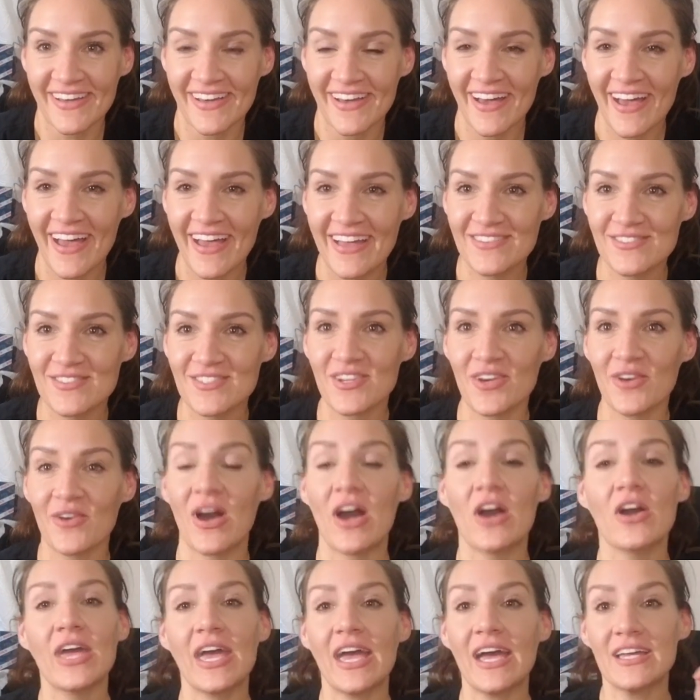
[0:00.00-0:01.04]
And so,
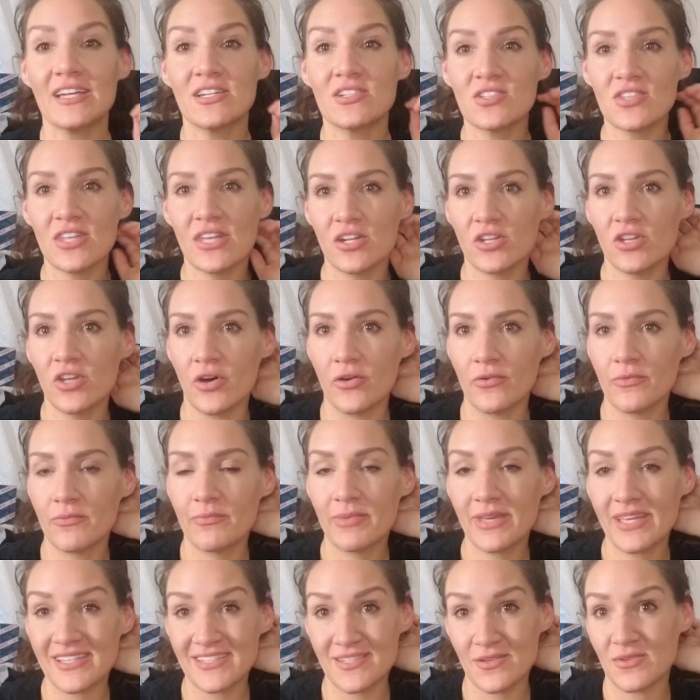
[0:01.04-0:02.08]
okay, I didn't do that alone
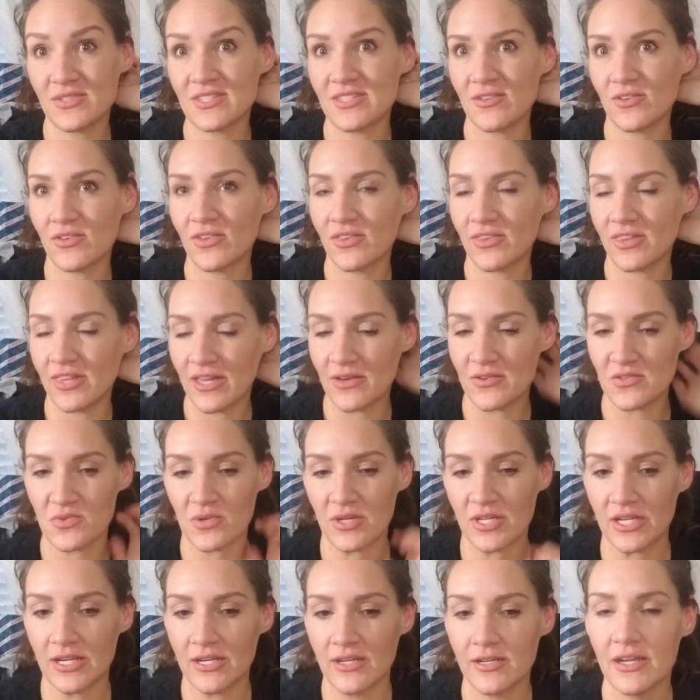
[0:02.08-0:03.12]
because that wasn't the only thing I was
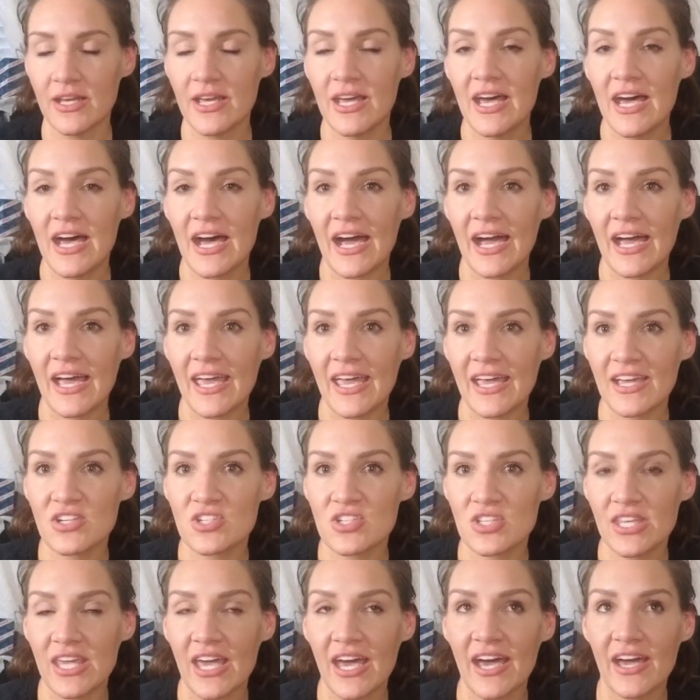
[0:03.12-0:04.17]
working on. I
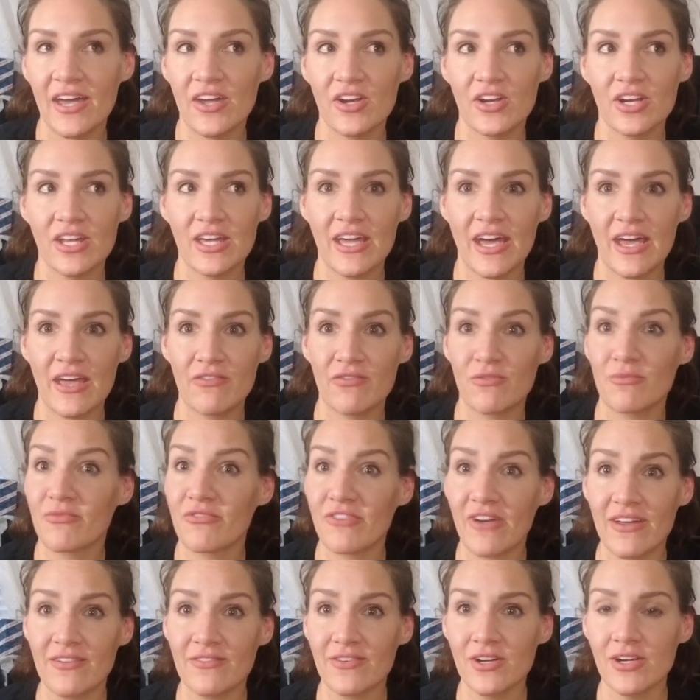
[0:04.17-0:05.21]
actually hired a guy from
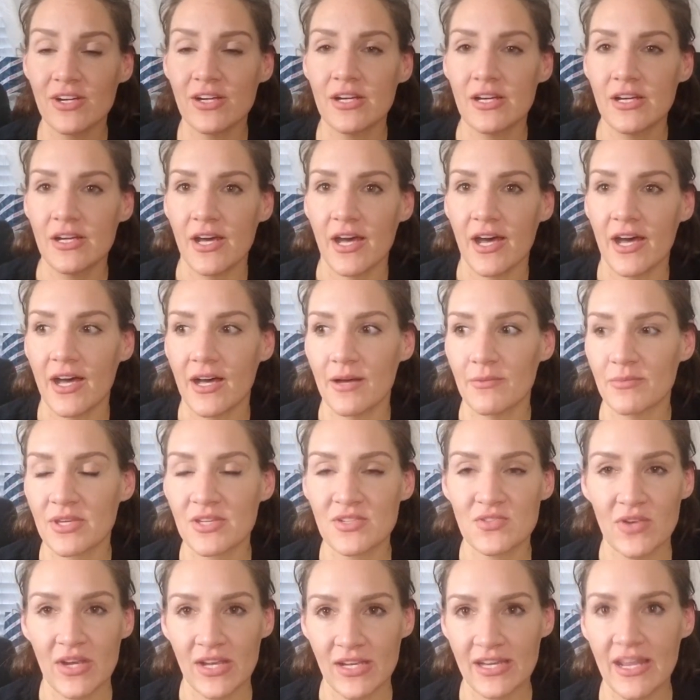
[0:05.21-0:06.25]
Fiverr
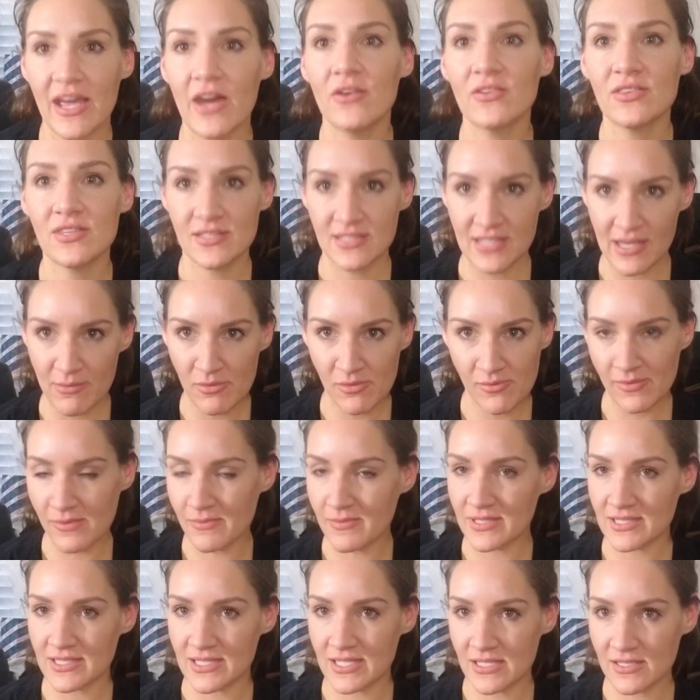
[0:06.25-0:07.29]
because right now at this time in my
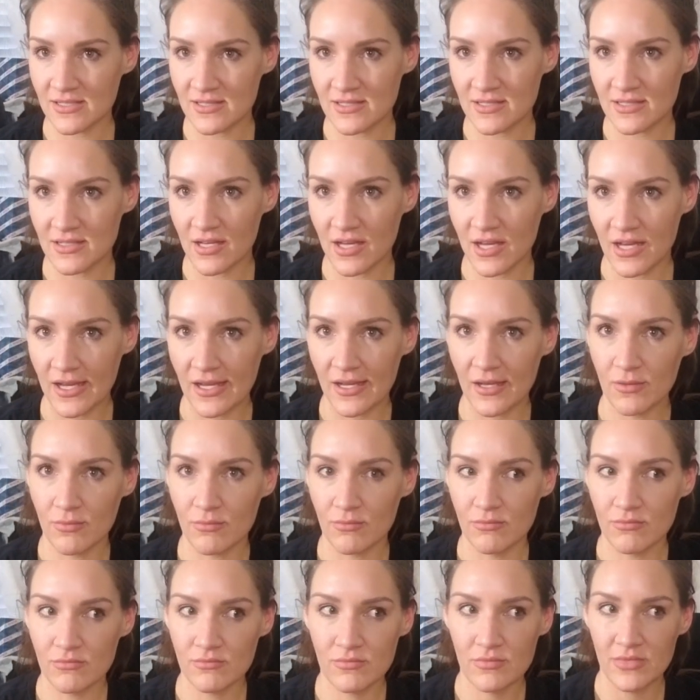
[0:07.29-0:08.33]
business,
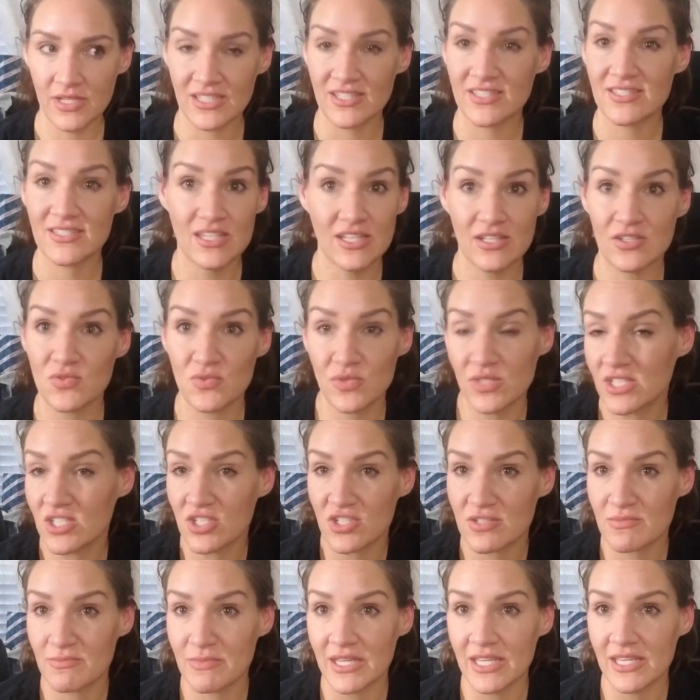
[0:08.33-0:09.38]
it's really
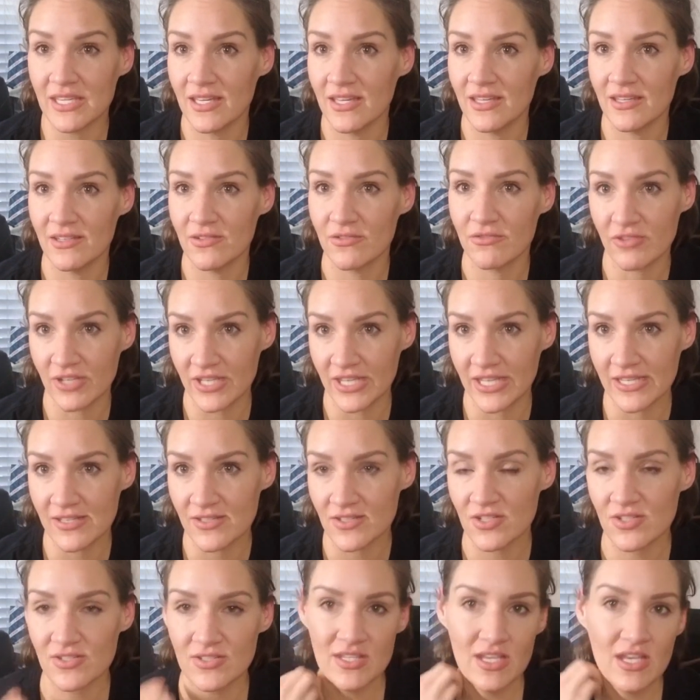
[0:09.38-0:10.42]
just me and
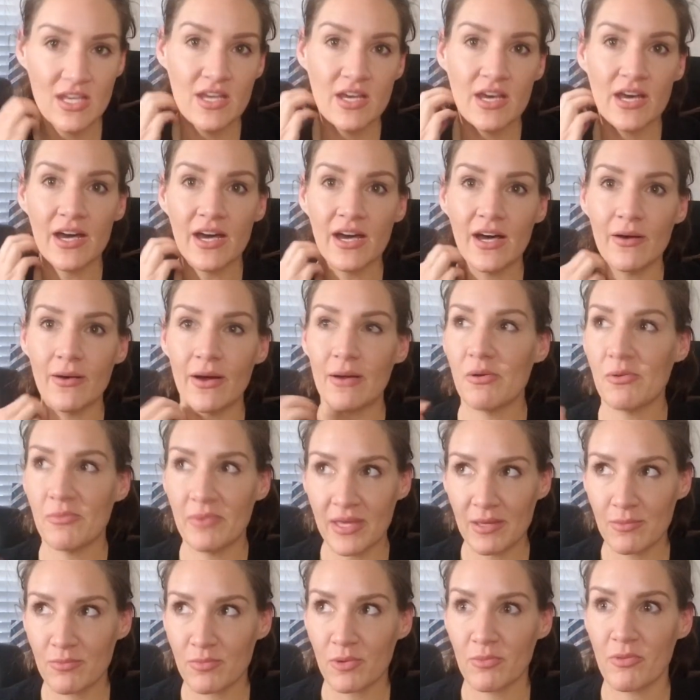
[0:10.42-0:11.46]
freelancers. I'm a
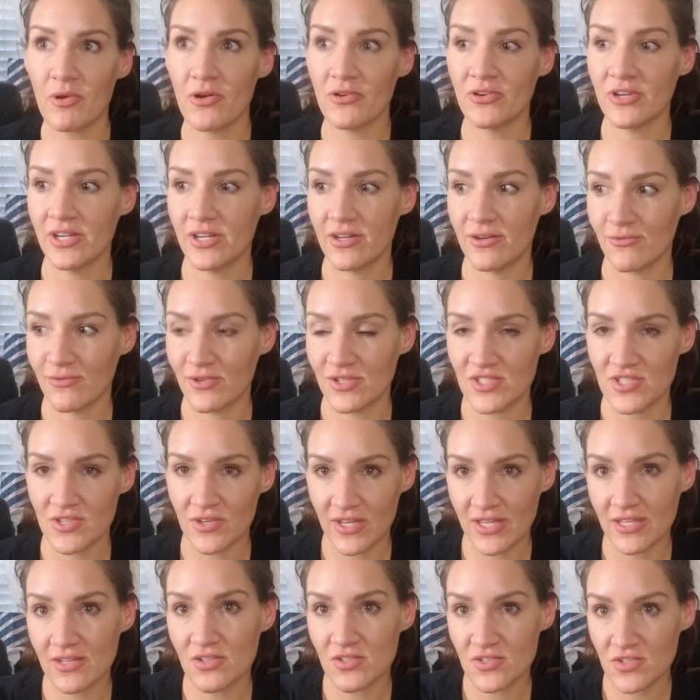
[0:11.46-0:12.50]
big proponent of once you
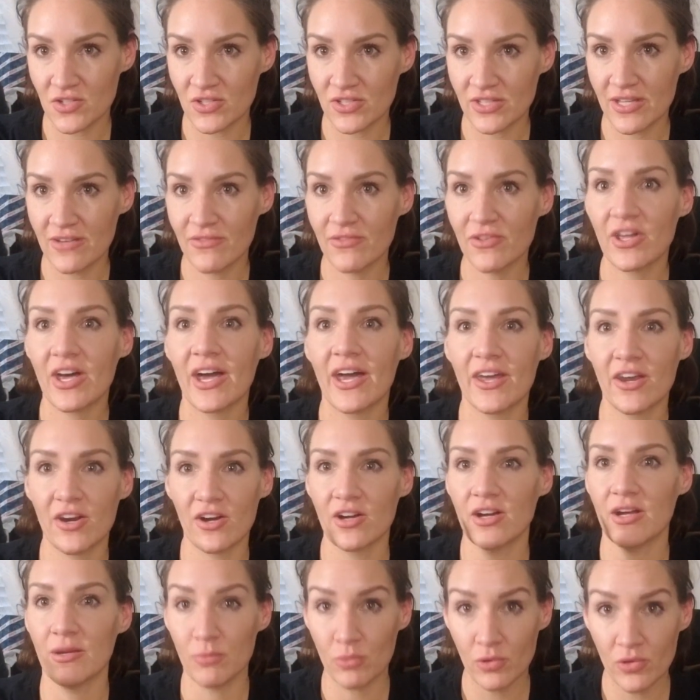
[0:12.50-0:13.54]
hit a certain level, hire
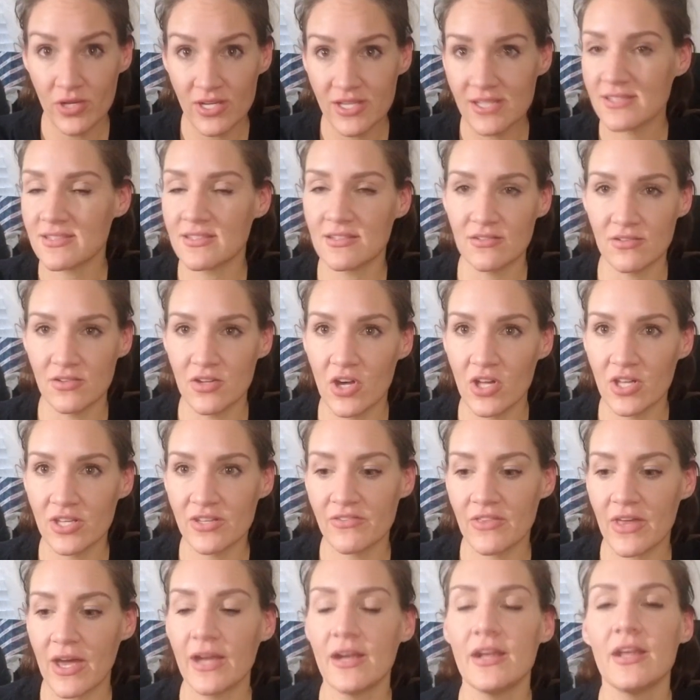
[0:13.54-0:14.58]
employees and all of
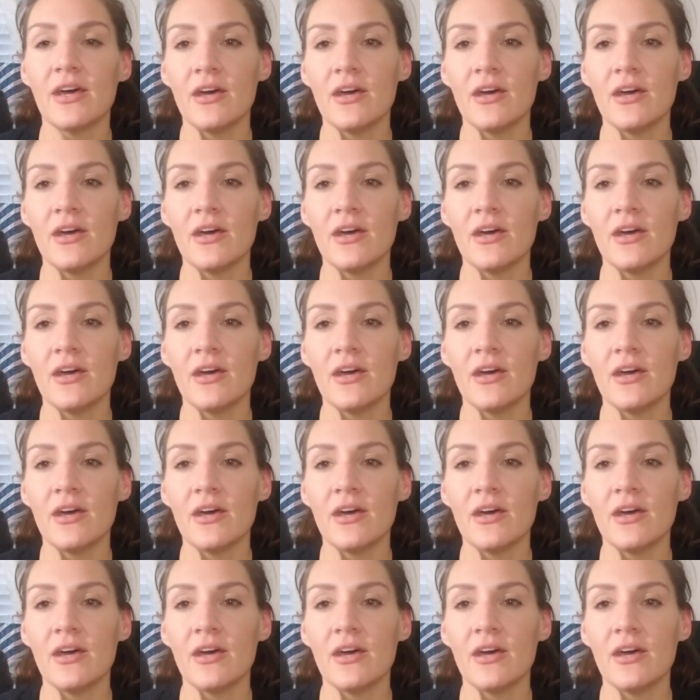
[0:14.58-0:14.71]
that.